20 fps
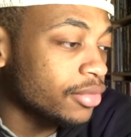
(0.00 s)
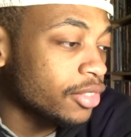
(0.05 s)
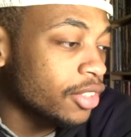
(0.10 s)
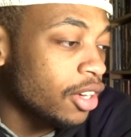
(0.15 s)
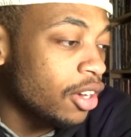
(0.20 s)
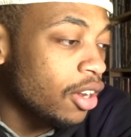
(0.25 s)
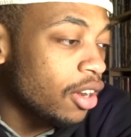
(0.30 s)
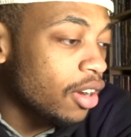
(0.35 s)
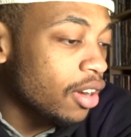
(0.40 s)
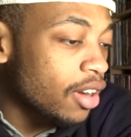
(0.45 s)

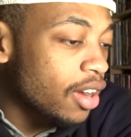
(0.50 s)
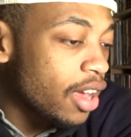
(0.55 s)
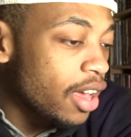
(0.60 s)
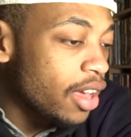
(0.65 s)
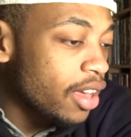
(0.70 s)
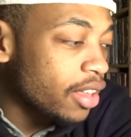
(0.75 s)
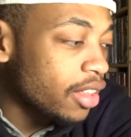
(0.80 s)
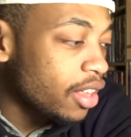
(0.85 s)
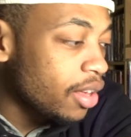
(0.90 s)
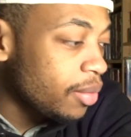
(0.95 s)
All
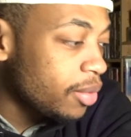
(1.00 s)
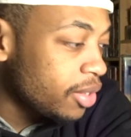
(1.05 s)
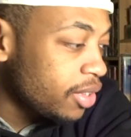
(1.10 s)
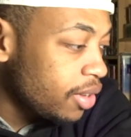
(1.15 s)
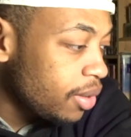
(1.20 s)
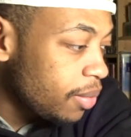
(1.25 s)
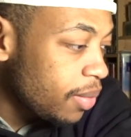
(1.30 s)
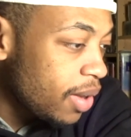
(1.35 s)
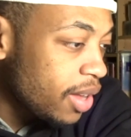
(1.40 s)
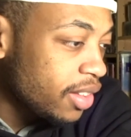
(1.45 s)
right, that was
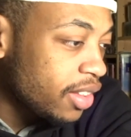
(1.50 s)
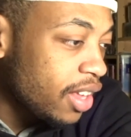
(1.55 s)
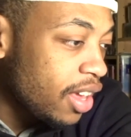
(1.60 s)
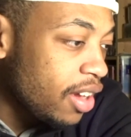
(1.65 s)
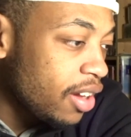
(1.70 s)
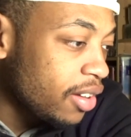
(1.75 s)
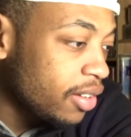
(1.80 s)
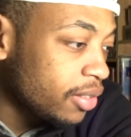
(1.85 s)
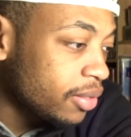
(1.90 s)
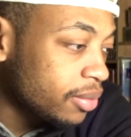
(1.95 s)
it right
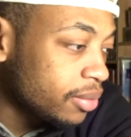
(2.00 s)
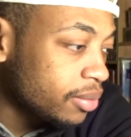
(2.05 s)
there.